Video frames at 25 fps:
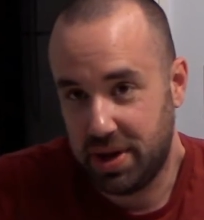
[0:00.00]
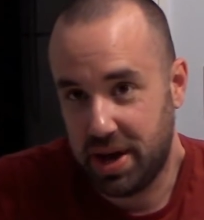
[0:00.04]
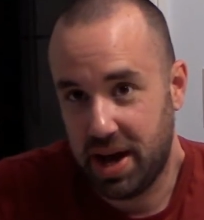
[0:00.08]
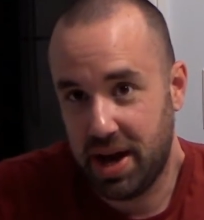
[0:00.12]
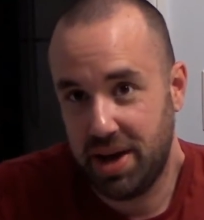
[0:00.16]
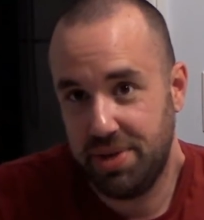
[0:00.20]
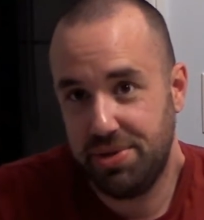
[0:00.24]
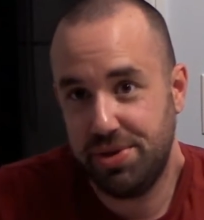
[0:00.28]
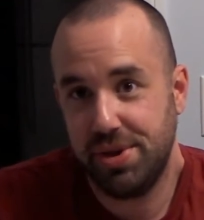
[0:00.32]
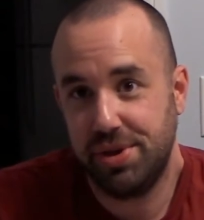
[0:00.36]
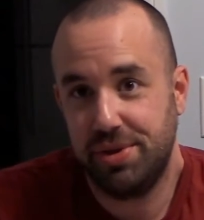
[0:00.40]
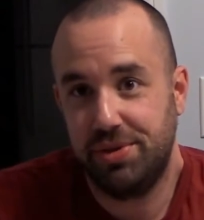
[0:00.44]
I
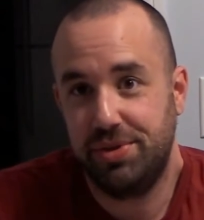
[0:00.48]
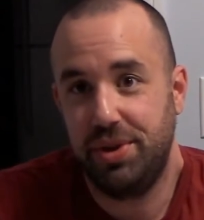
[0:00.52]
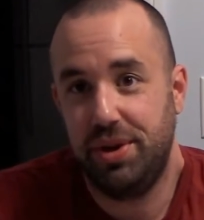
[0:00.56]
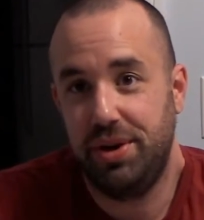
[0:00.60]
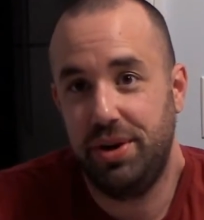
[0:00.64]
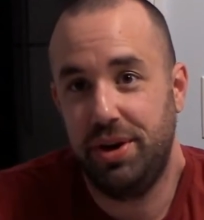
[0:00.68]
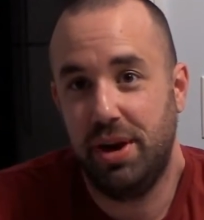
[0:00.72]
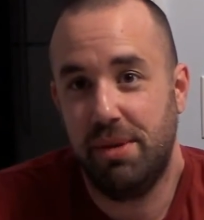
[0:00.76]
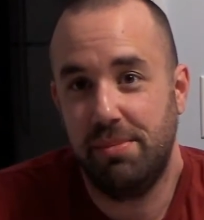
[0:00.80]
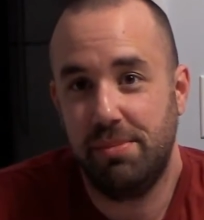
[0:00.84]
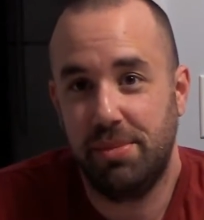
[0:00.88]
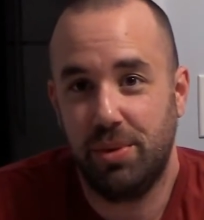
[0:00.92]
think the
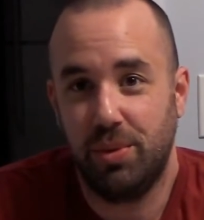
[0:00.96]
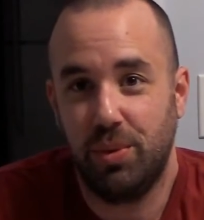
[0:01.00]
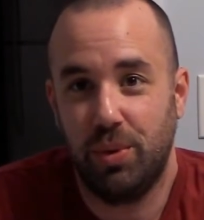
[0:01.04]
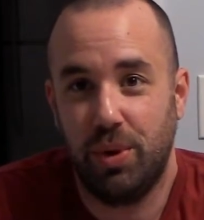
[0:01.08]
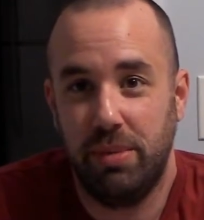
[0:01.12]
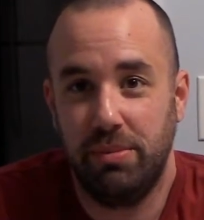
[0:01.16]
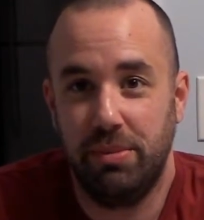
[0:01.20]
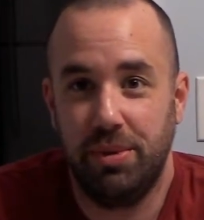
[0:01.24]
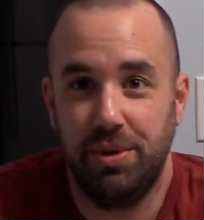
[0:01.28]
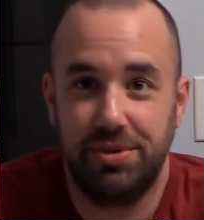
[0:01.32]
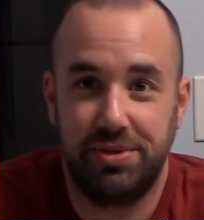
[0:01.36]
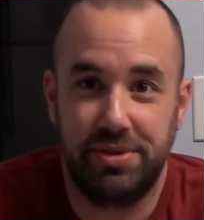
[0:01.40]
number
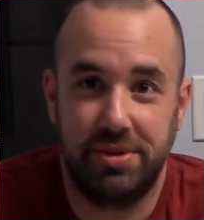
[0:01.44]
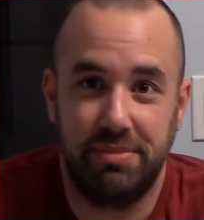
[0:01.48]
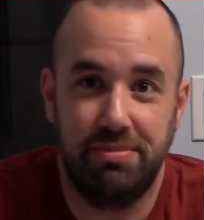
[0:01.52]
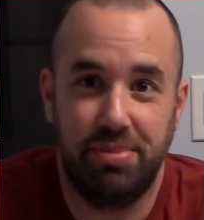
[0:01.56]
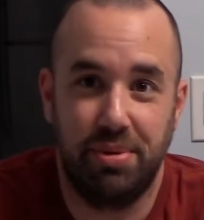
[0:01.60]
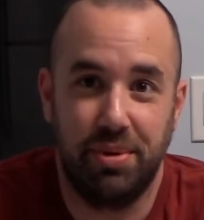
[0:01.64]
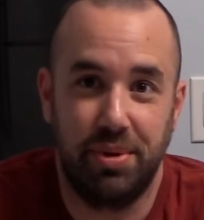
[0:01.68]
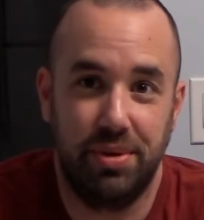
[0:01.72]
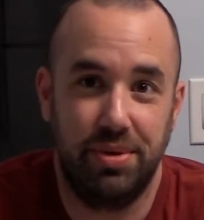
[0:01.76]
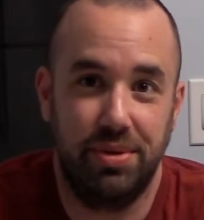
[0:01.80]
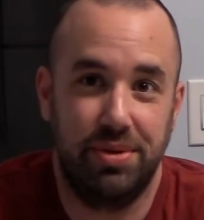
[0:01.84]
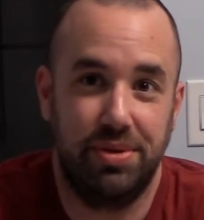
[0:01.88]
one most
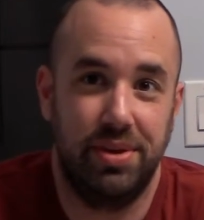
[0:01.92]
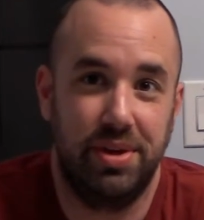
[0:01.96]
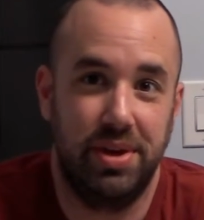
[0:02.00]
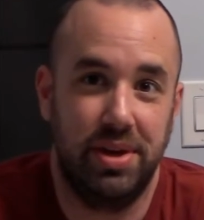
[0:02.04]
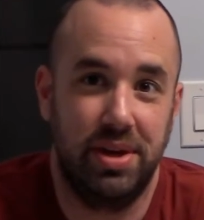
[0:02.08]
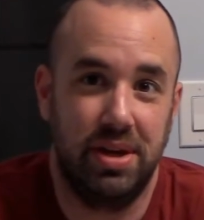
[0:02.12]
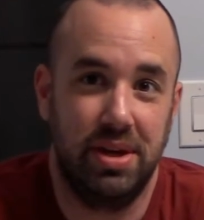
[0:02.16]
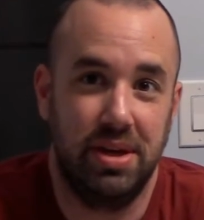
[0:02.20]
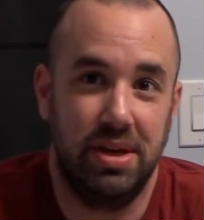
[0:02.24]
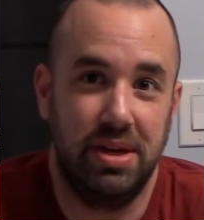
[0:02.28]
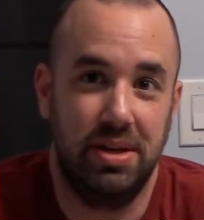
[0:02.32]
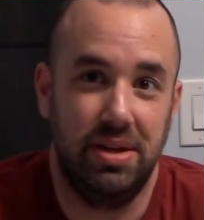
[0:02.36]
important
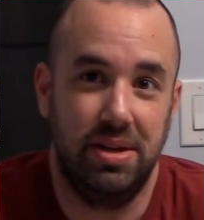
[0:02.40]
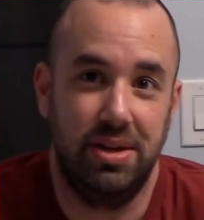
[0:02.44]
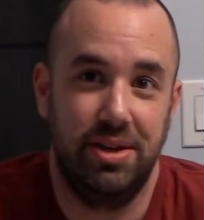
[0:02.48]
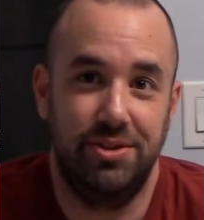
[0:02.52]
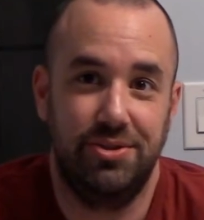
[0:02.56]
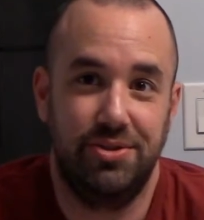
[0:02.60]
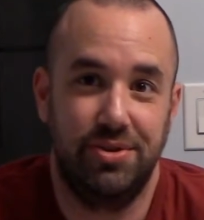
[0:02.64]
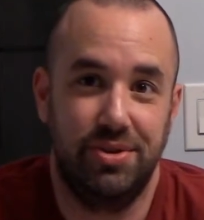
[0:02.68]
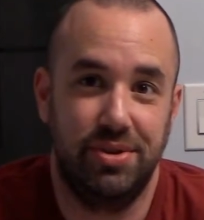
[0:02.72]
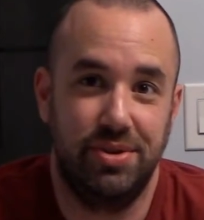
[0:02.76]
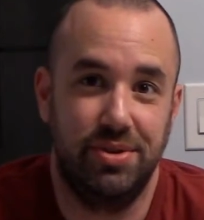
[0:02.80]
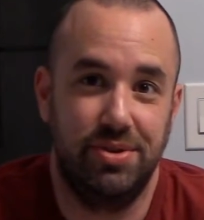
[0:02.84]
thing in
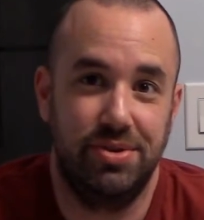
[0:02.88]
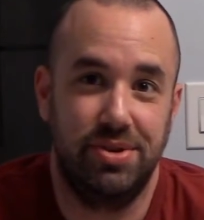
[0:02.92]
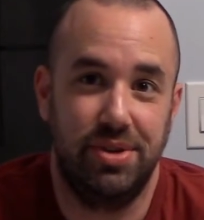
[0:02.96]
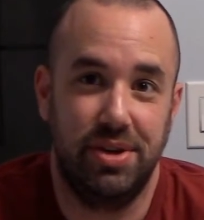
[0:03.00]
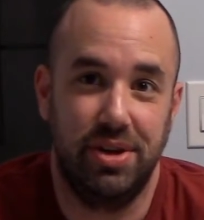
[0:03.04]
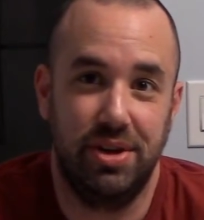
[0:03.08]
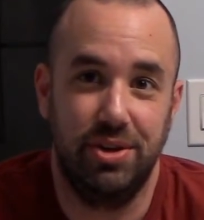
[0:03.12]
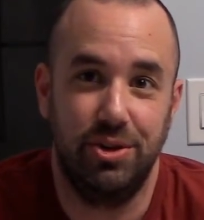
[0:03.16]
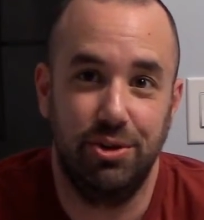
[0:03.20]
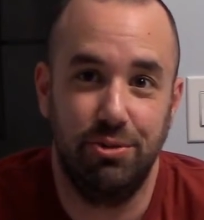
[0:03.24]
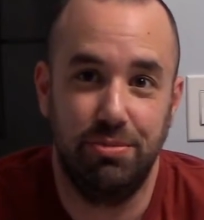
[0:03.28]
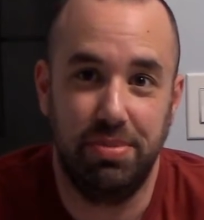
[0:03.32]

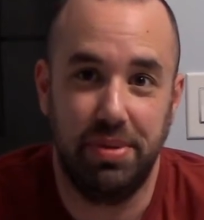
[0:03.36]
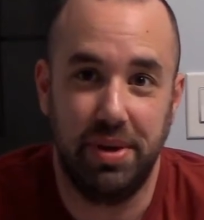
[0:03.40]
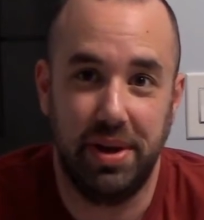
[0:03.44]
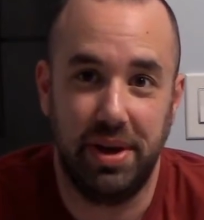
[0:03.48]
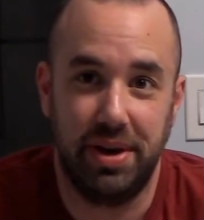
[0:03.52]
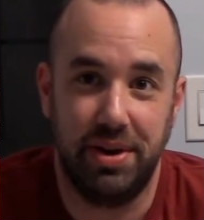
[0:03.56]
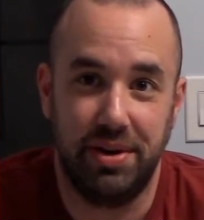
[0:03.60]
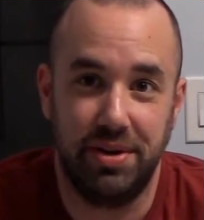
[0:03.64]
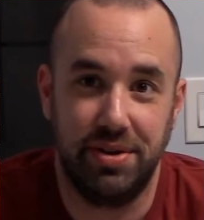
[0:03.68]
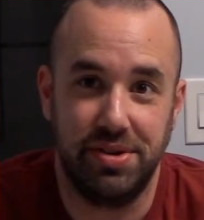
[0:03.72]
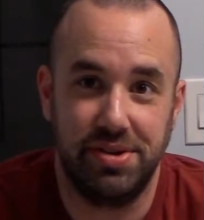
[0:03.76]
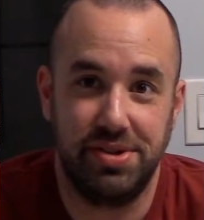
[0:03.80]
introducing new
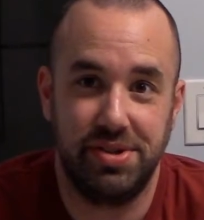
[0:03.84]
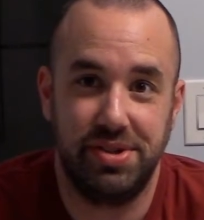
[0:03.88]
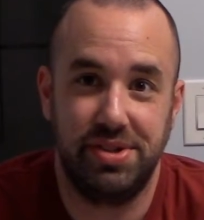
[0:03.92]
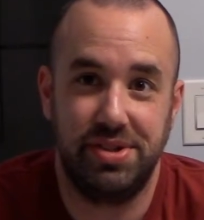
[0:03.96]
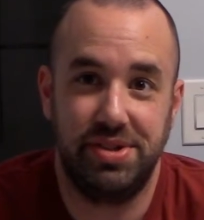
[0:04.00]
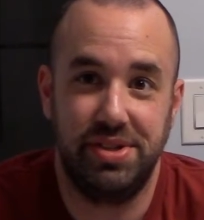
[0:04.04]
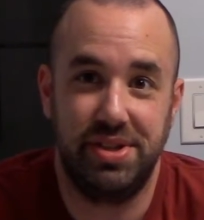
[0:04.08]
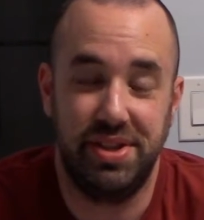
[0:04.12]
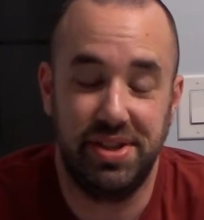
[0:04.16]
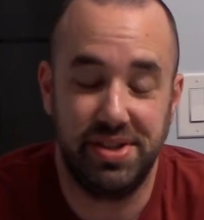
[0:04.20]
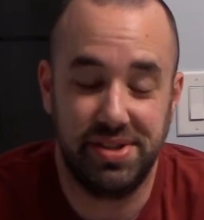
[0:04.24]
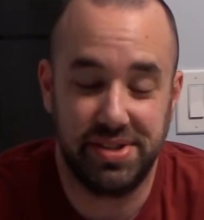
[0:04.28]
players
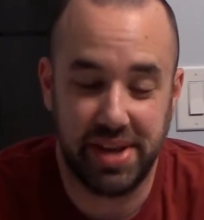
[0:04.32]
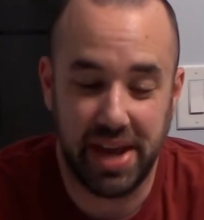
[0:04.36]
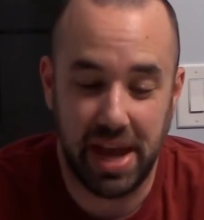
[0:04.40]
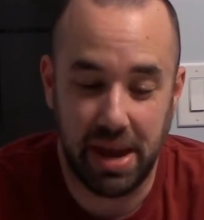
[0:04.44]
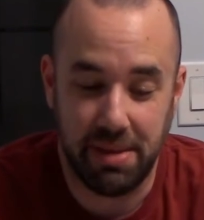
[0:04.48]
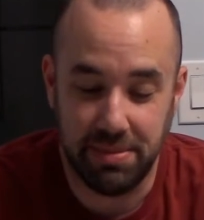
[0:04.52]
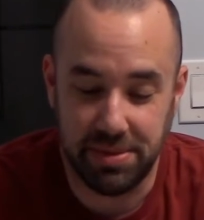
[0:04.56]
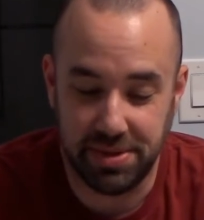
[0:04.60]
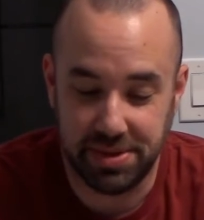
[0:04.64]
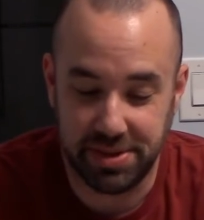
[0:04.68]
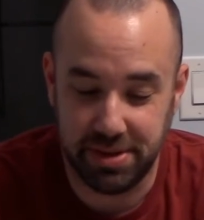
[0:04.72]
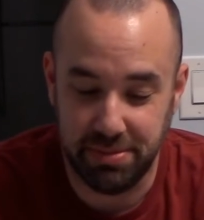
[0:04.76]
to this
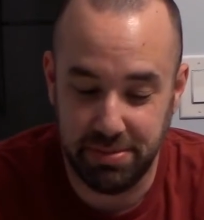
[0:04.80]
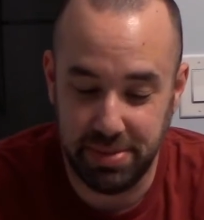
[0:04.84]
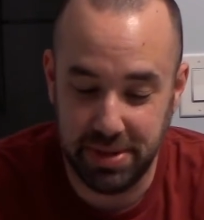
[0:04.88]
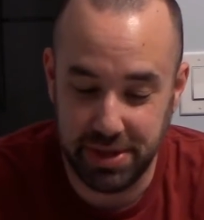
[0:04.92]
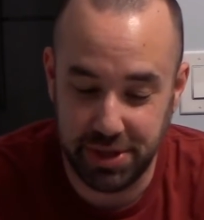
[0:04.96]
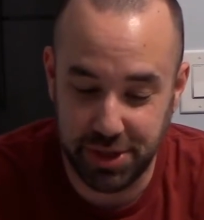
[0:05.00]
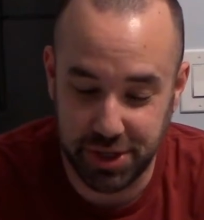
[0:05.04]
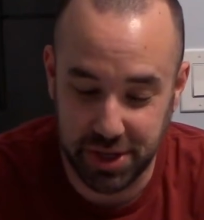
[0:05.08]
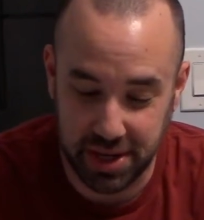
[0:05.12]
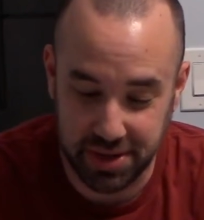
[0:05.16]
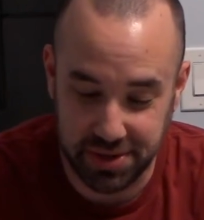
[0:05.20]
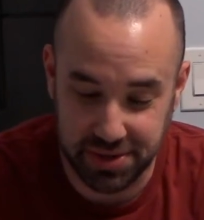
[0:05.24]
game is to be
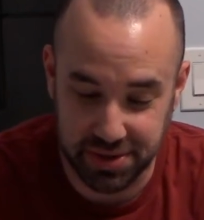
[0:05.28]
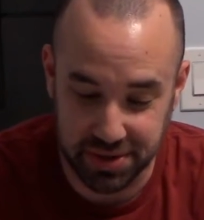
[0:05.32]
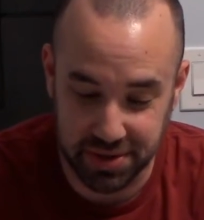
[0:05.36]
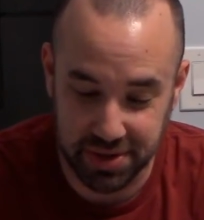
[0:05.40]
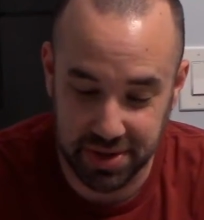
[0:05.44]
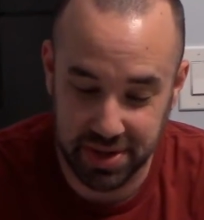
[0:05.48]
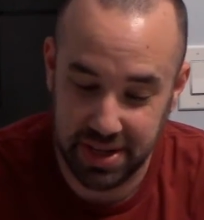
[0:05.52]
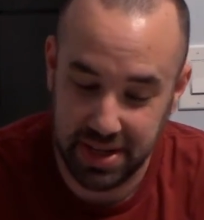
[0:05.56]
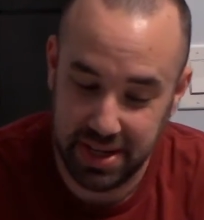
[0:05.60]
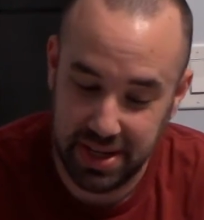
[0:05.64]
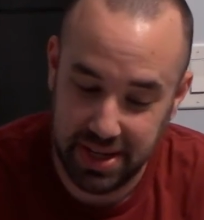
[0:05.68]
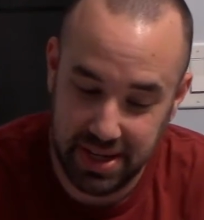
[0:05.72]
gentle.